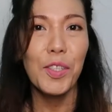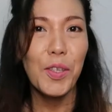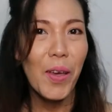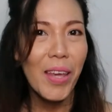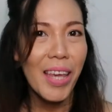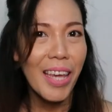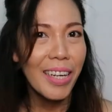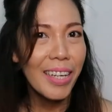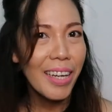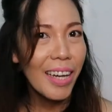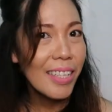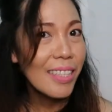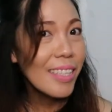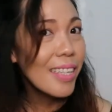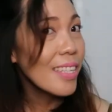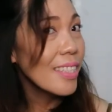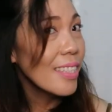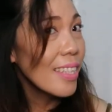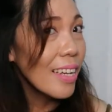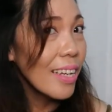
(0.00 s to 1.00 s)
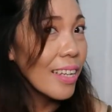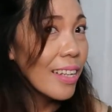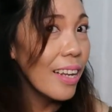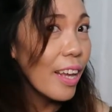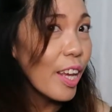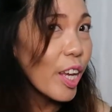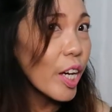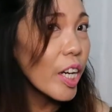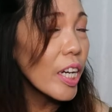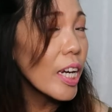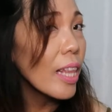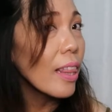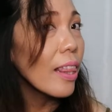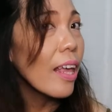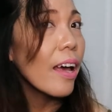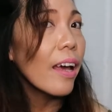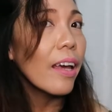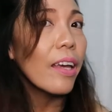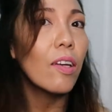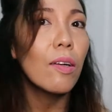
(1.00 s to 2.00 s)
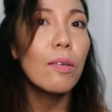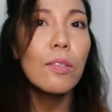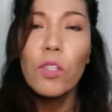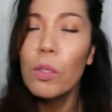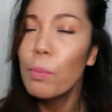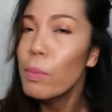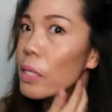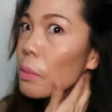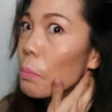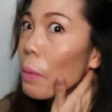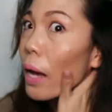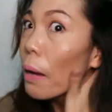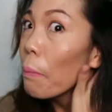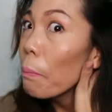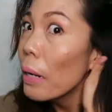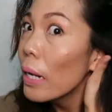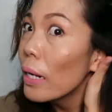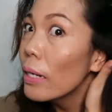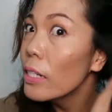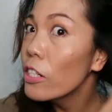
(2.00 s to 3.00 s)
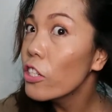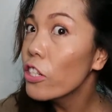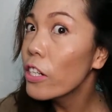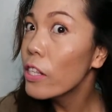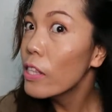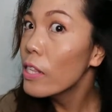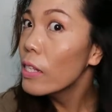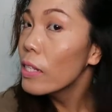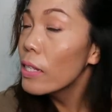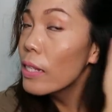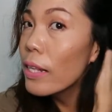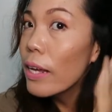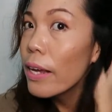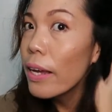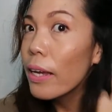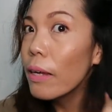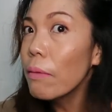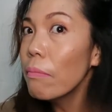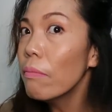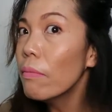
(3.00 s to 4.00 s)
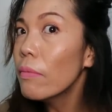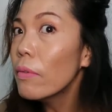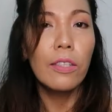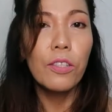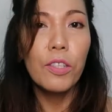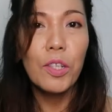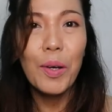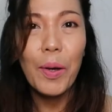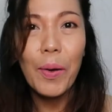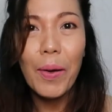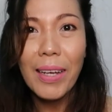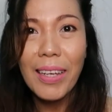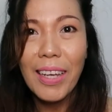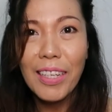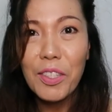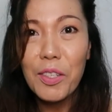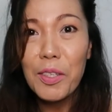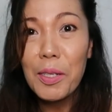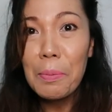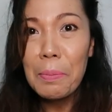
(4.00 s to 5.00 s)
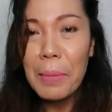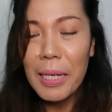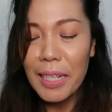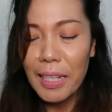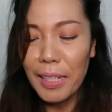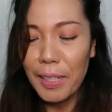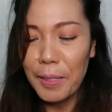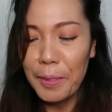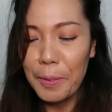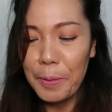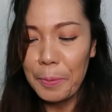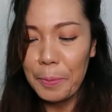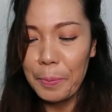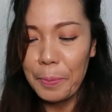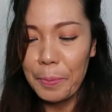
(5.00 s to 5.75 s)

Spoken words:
So, ayan guys, naka-second layer na tayo. So, mas makapal na siya this time. Let's go again to the middle.